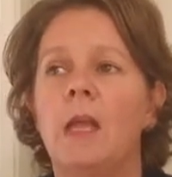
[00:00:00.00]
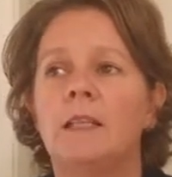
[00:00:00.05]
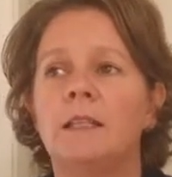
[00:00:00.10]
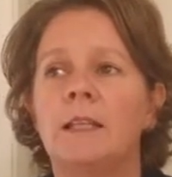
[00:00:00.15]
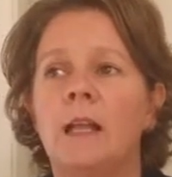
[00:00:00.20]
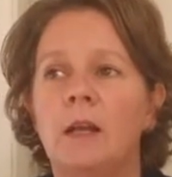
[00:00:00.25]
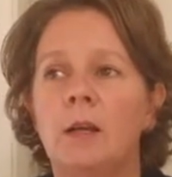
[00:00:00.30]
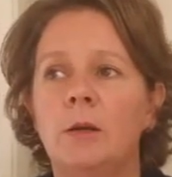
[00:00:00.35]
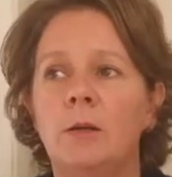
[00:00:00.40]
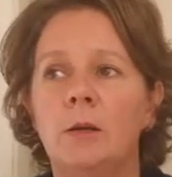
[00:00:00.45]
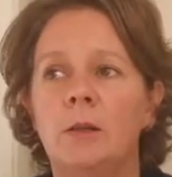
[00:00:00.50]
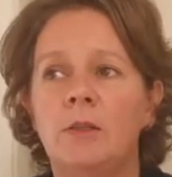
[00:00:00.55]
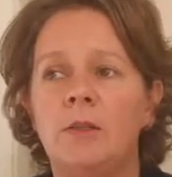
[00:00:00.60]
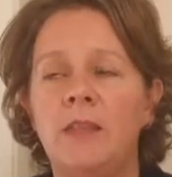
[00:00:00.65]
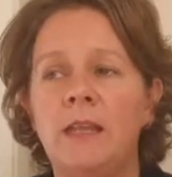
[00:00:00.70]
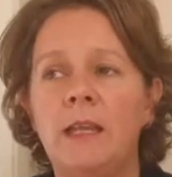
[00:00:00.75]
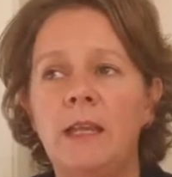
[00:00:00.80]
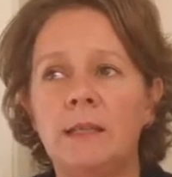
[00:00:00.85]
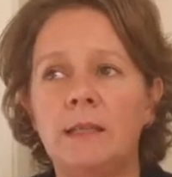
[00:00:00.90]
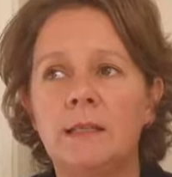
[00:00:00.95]
So
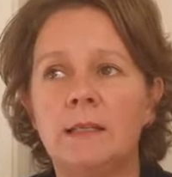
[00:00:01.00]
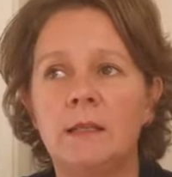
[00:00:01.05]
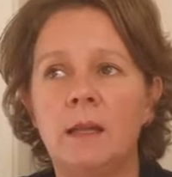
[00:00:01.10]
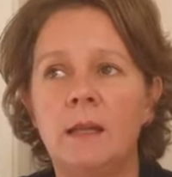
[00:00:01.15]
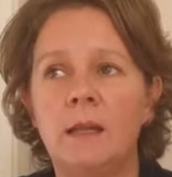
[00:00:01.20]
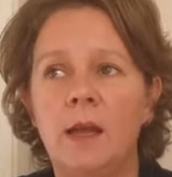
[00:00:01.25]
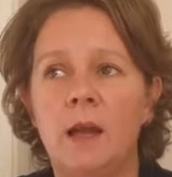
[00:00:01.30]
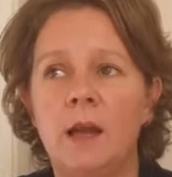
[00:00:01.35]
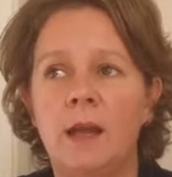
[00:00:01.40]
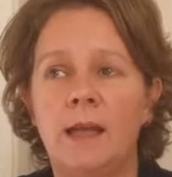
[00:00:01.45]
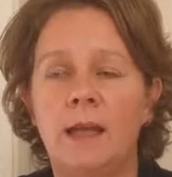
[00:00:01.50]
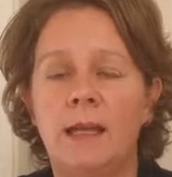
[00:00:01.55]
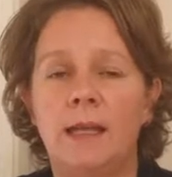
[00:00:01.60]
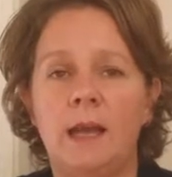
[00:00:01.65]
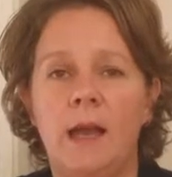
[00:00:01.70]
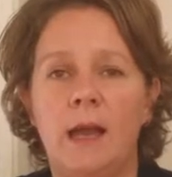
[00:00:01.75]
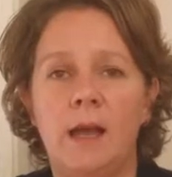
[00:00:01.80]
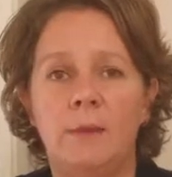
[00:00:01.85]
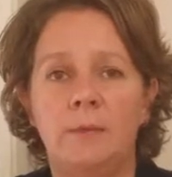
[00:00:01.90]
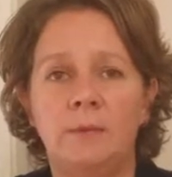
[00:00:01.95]
things
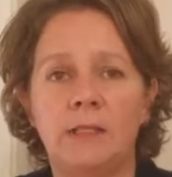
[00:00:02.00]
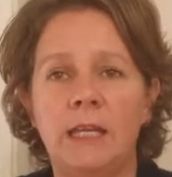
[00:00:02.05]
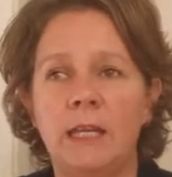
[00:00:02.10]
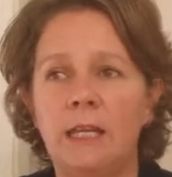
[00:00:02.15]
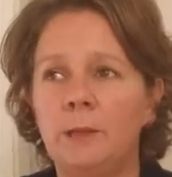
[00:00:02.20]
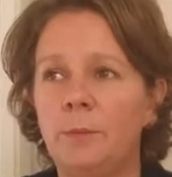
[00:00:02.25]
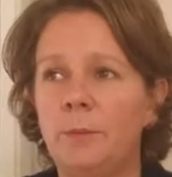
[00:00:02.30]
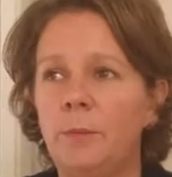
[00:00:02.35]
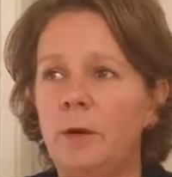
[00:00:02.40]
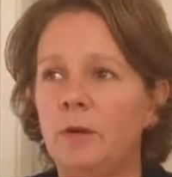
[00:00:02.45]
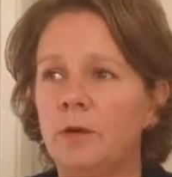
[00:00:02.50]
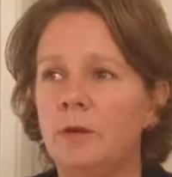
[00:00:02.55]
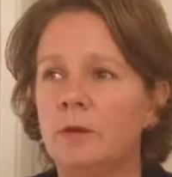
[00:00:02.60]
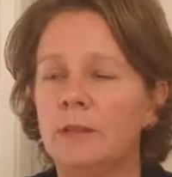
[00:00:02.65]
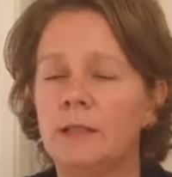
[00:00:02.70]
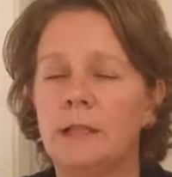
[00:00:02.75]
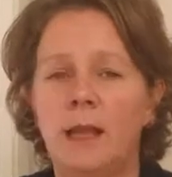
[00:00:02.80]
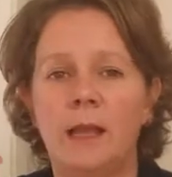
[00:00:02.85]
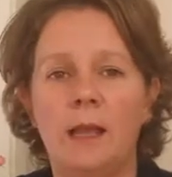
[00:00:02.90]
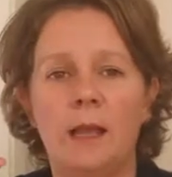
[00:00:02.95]
like um, tin
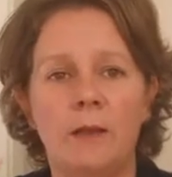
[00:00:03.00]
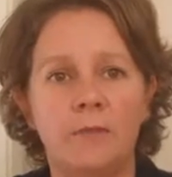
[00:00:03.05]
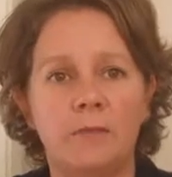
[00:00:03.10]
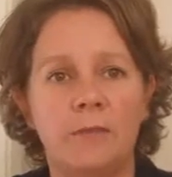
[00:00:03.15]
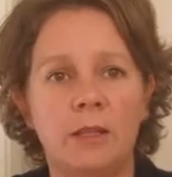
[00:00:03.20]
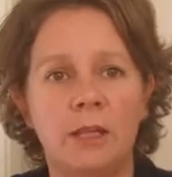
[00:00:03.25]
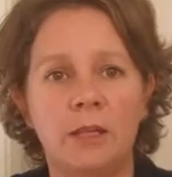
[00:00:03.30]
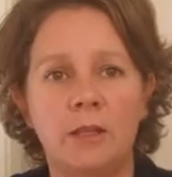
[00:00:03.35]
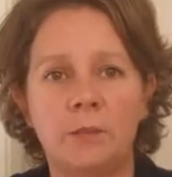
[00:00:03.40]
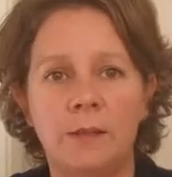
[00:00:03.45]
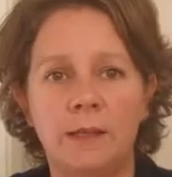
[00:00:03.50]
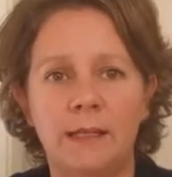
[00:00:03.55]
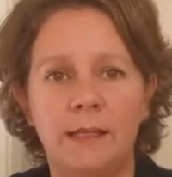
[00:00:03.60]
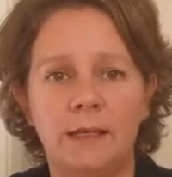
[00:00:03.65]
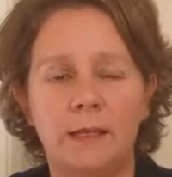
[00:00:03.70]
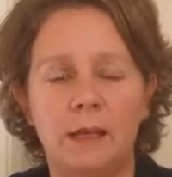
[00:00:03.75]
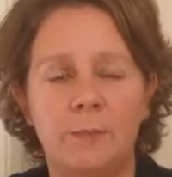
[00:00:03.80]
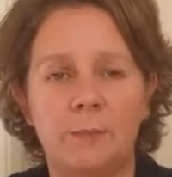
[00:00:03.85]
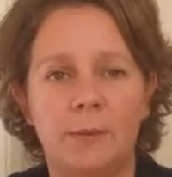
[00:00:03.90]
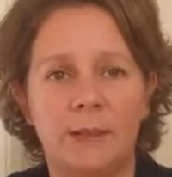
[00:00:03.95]
products, like the other
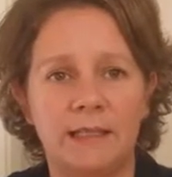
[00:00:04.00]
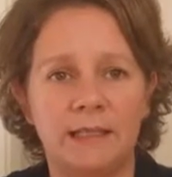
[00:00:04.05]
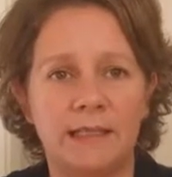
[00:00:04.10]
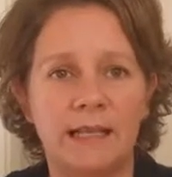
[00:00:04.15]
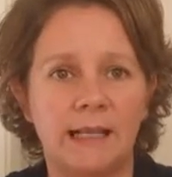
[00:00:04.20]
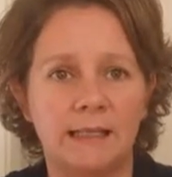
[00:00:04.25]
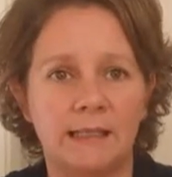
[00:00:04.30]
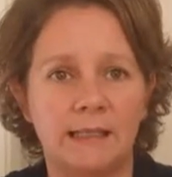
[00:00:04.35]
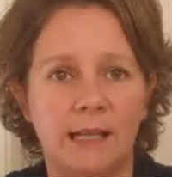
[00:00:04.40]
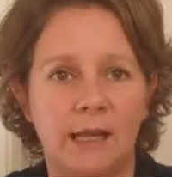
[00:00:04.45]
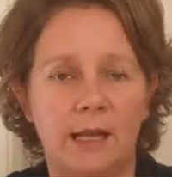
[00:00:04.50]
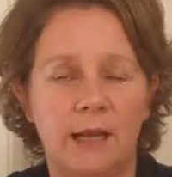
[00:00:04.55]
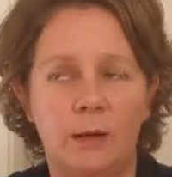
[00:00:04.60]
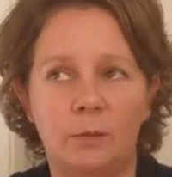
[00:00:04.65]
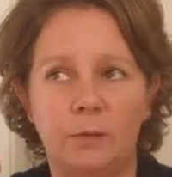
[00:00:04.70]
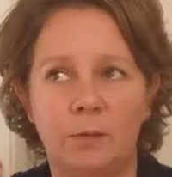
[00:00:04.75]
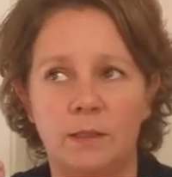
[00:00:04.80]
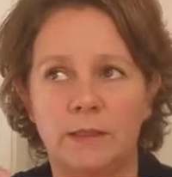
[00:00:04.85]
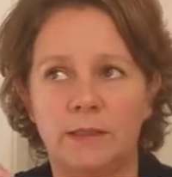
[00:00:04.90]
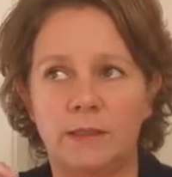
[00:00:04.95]
week
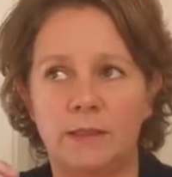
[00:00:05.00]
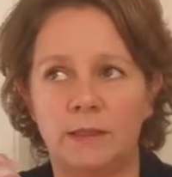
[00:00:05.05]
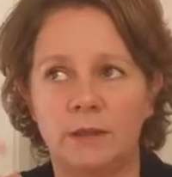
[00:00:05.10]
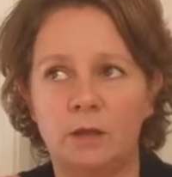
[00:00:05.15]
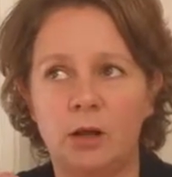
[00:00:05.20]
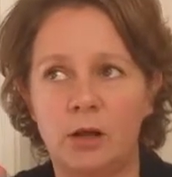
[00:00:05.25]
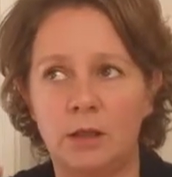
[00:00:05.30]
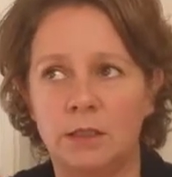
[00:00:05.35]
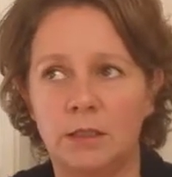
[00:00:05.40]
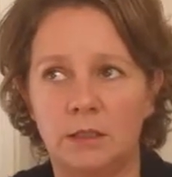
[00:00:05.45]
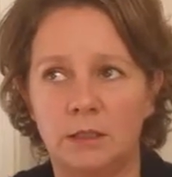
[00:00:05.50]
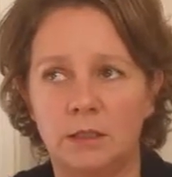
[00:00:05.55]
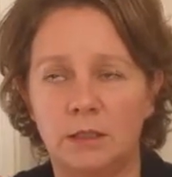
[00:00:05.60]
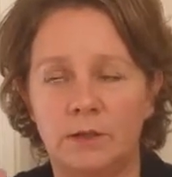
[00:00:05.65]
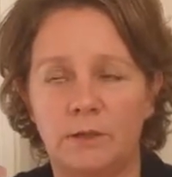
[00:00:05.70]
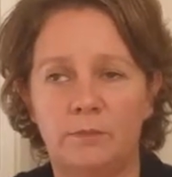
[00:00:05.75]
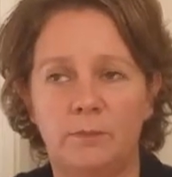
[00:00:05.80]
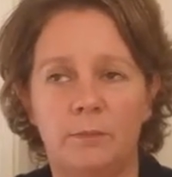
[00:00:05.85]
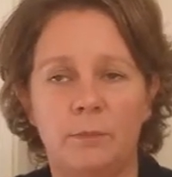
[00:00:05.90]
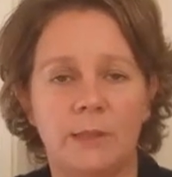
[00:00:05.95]
passata was, cartons
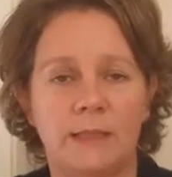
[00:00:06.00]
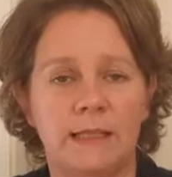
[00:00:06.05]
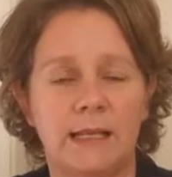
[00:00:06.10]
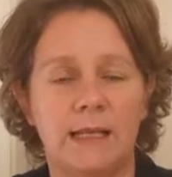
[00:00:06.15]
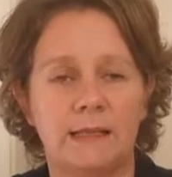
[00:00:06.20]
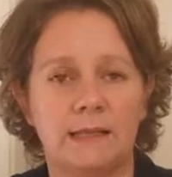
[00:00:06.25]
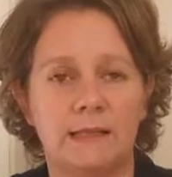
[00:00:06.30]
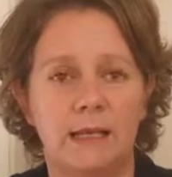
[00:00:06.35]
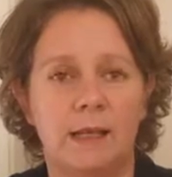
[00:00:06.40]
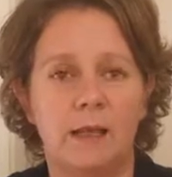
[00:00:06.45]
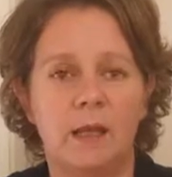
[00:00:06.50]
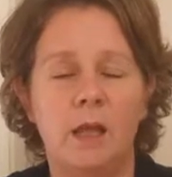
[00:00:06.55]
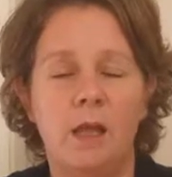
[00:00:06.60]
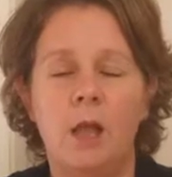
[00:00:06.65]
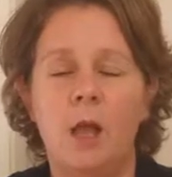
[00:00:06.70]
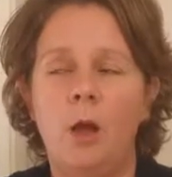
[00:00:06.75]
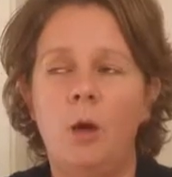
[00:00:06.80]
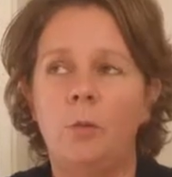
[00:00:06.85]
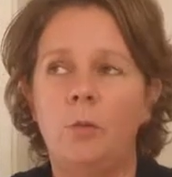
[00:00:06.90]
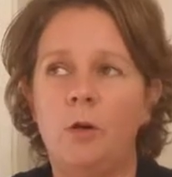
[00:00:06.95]
of passata
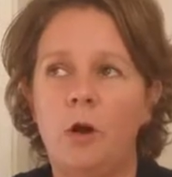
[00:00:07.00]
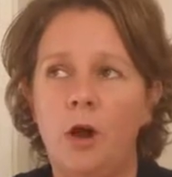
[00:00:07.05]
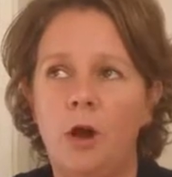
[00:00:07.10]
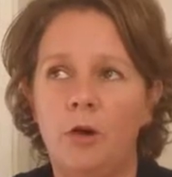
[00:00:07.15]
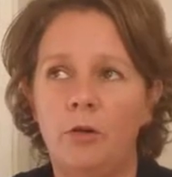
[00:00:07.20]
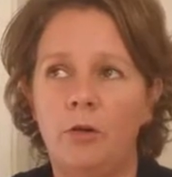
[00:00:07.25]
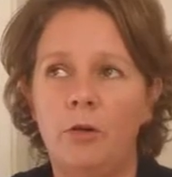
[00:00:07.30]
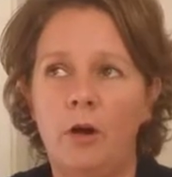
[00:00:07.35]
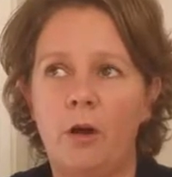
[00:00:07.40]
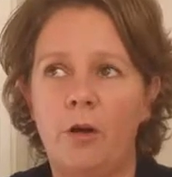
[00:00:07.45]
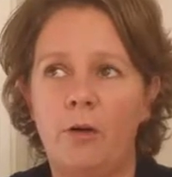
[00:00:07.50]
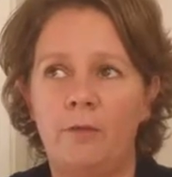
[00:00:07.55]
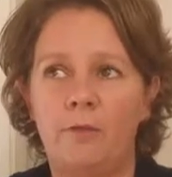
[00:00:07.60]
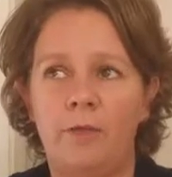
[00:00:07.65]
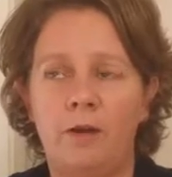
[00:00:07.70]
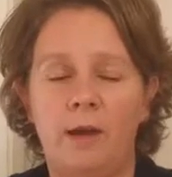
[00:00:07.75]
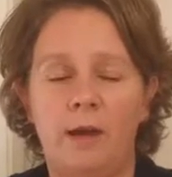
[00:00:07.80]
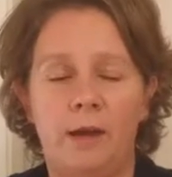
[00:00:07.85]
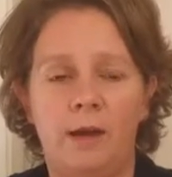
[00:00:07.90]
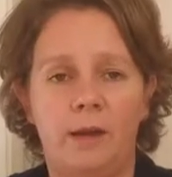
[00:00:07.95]
were on
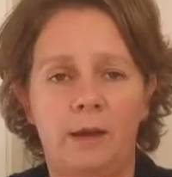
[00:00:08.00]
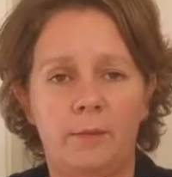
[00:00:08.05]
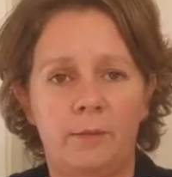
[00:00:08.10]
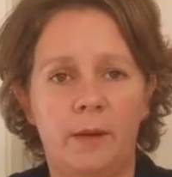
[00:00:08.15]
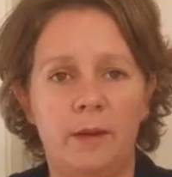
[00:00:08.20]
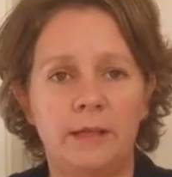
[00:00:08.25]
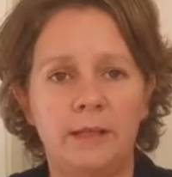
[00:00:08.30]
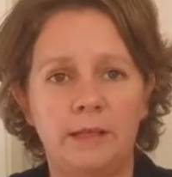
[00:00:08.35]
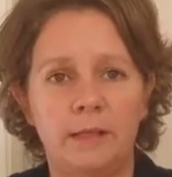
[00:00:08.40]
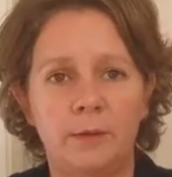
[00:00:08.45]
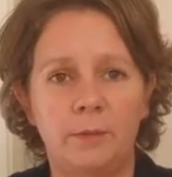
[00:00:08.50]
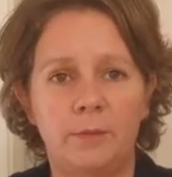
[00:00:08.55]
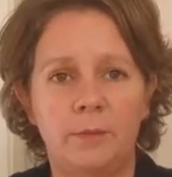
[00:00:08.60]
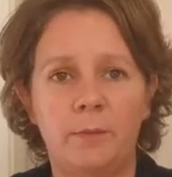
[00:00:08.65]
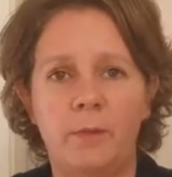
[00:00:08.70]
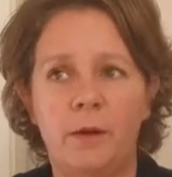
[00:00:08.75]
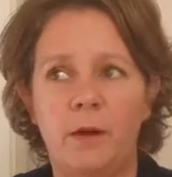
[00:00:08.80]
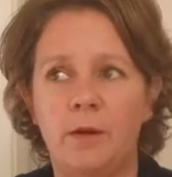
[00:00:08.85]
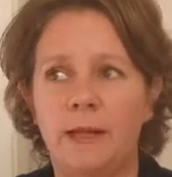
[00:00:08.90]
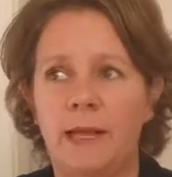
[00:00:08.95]
offer at my
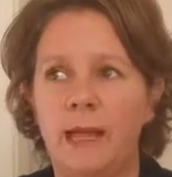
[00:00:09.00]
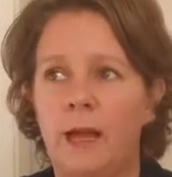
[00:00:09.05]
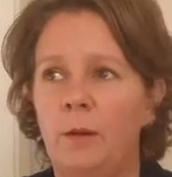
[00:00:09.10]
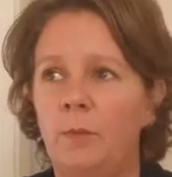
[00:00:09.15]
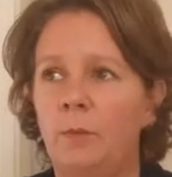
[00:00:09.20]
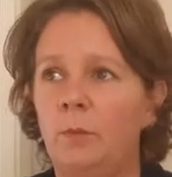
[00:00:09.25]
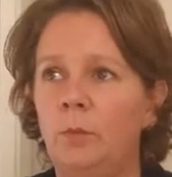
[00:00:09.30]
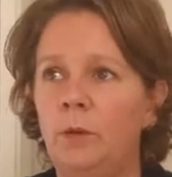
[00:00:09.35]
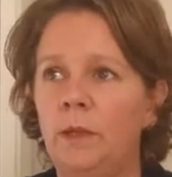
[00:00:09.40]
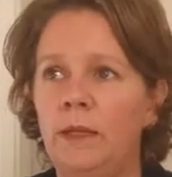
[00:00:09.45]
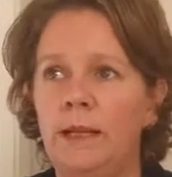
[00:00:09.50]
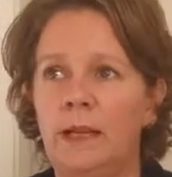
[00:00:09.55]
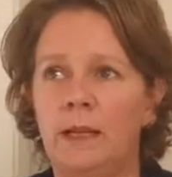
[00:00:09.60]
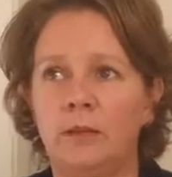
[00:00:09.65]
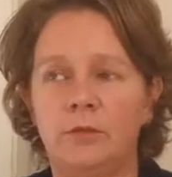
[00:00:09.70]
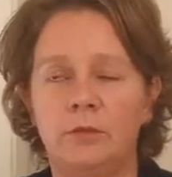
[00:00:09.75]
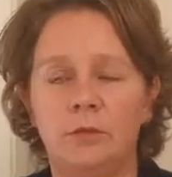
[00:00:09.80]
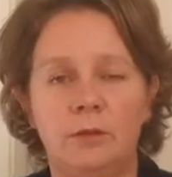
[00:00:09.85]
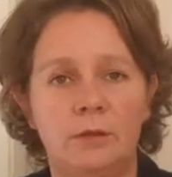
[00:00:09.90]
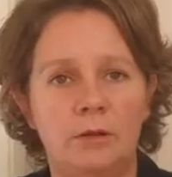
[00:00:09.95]
supermarket, and we
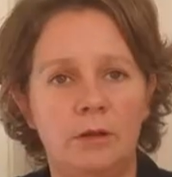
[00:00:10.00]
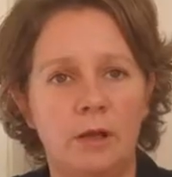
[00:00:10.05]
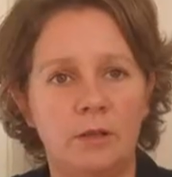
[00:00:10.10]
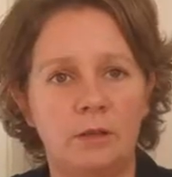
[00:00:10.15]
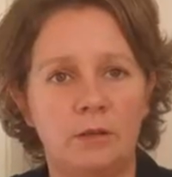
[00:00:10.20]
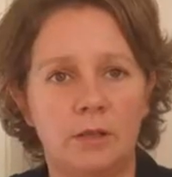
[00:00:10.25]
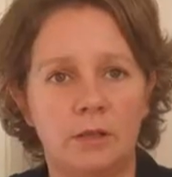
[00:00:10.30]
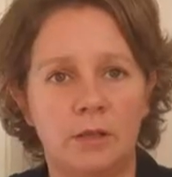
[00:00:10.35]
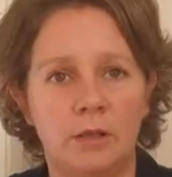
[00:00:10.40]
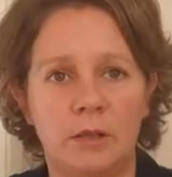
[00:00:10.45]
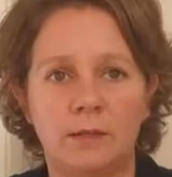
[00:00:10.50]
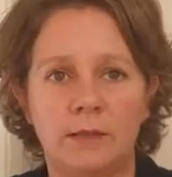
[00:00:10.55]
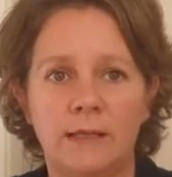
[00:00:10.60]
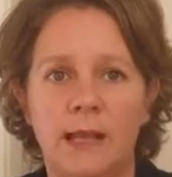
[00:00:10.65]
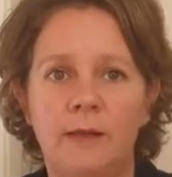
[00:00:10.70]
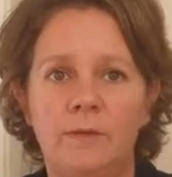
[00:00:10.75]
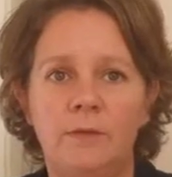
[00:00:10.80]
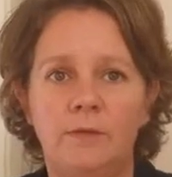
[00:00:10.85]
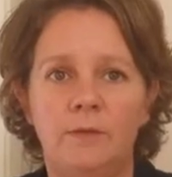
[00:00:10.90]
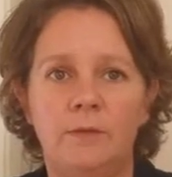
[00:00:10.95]
get through loads of those
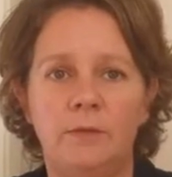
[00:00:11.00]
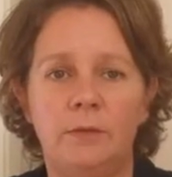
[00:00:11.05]
every,